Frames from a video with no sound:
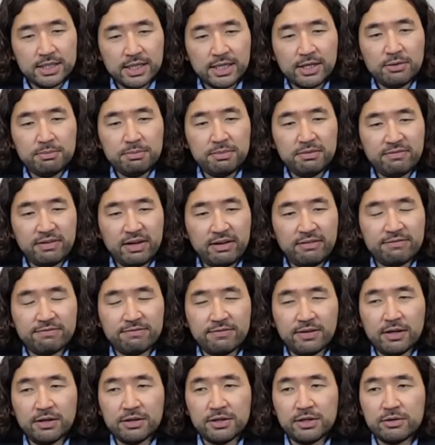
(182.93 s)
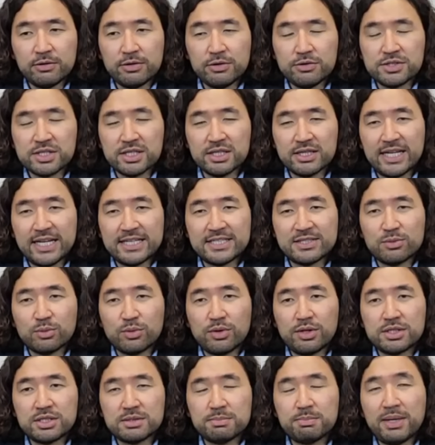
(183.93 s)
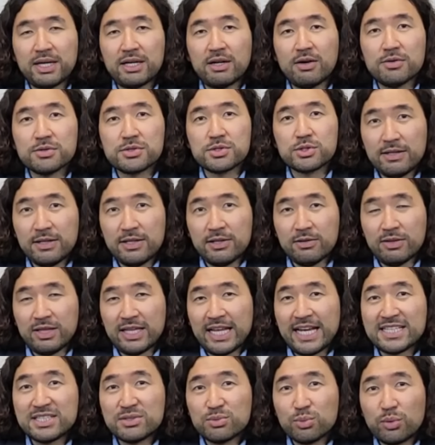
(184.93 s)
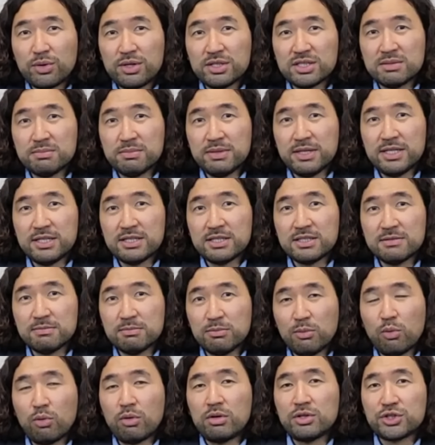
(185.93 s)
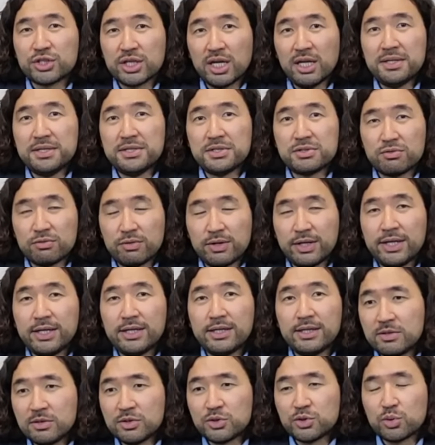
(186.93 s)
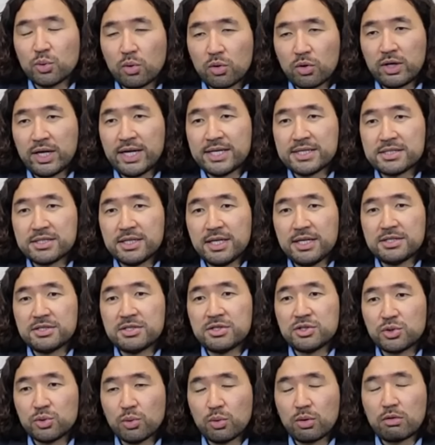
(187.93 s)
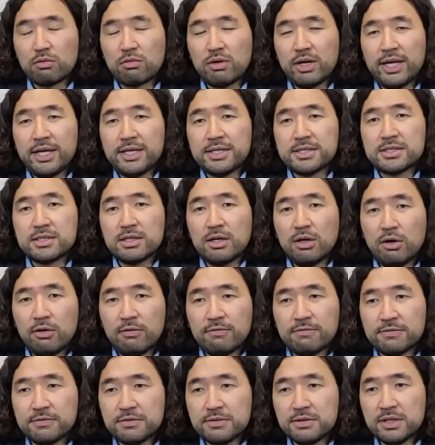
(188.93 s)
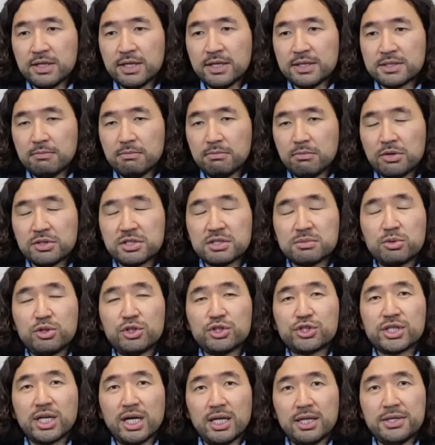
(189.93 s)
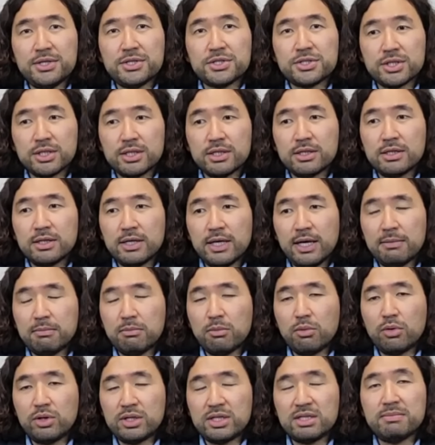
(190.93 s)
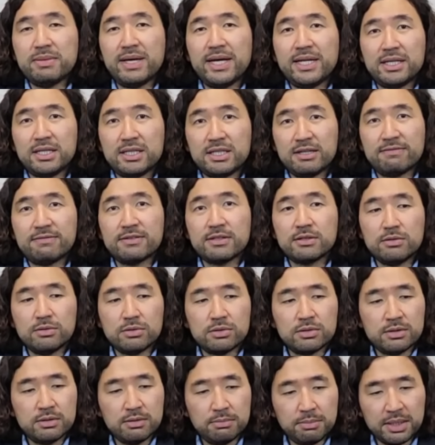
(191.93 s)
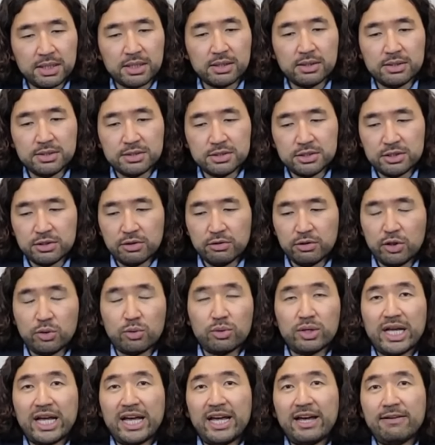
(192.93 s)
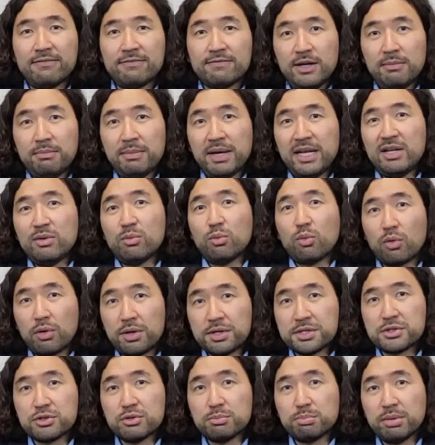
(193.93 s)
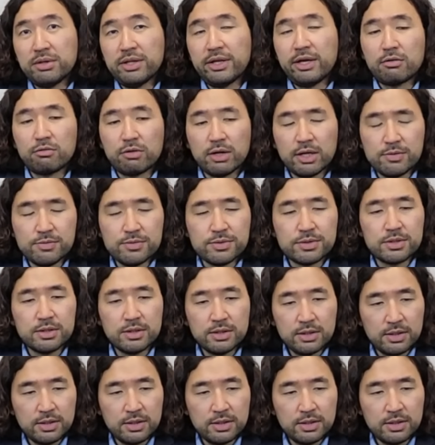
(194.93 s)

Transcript: could be very fun, using less words, but also, less words means more challenging, right? The shorter essays, shorter writings, often it's much more challenging and more demanding, difficult, because, you don't have many words to play around.